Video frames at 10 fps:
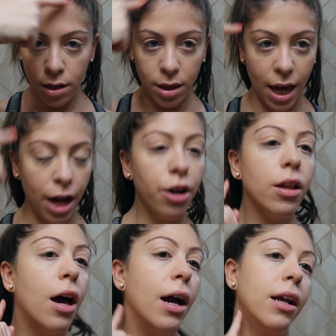the
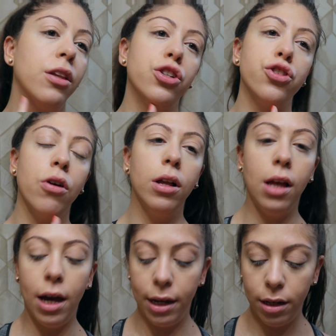hairline, the
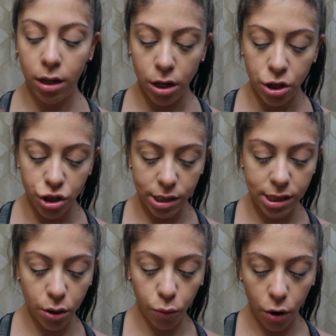jawline, just
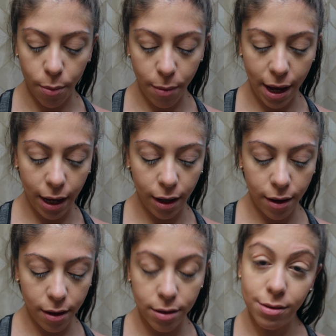to warm
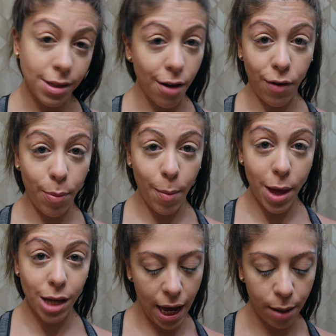myself up a
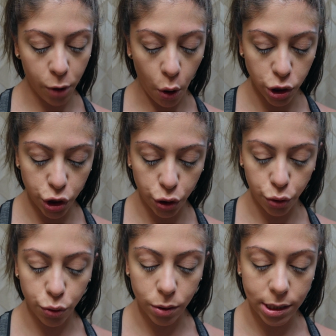bit. And I'm going to
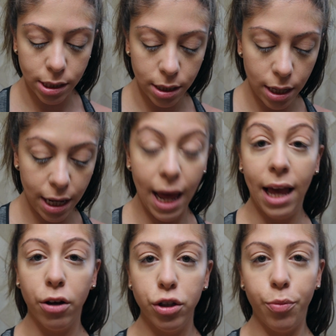use an
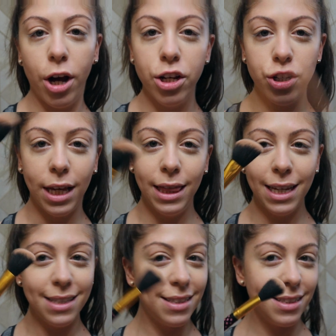angled brush like
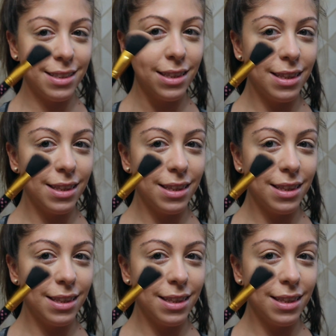this.